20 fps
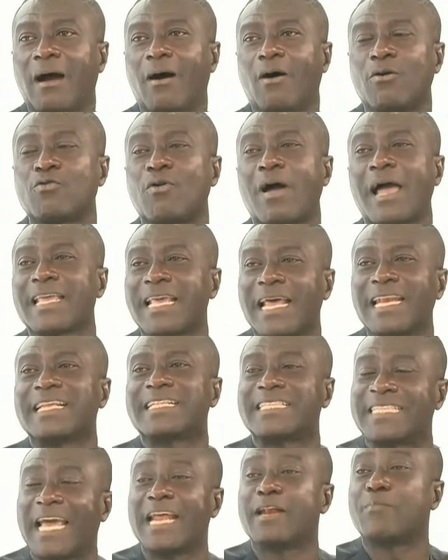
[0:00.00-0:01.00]
Or no, I am a
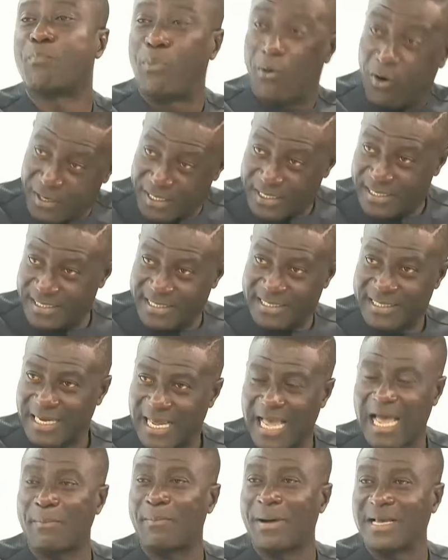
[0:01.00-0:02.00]
10 points,
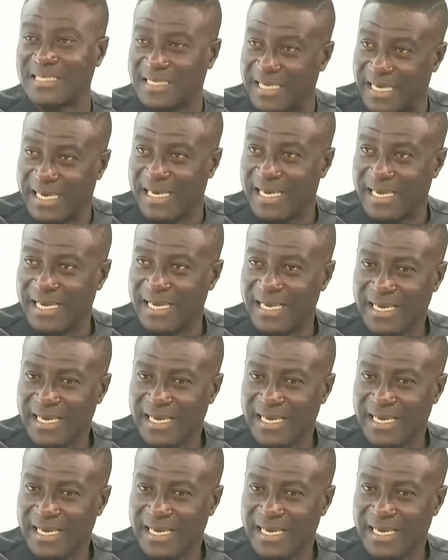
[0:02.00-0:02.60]
Abasa.